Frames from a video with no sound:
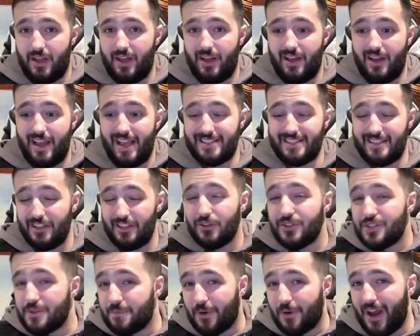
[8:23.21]
As a little
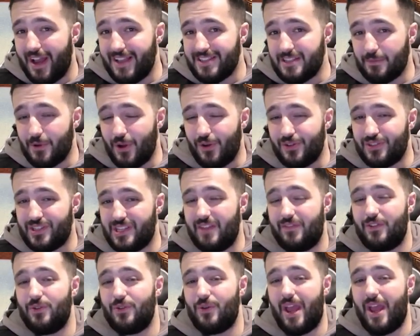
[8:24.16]
surprise, I'm going to
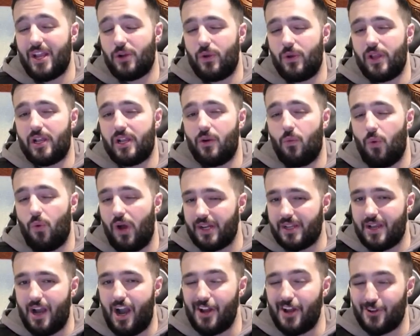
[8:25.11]
give you a quick 1
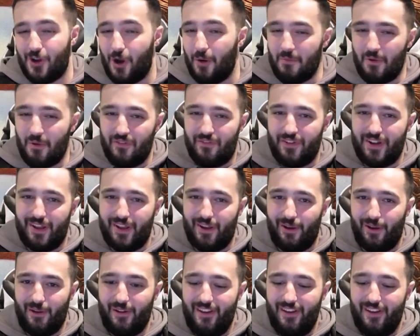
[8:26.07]
card combo video,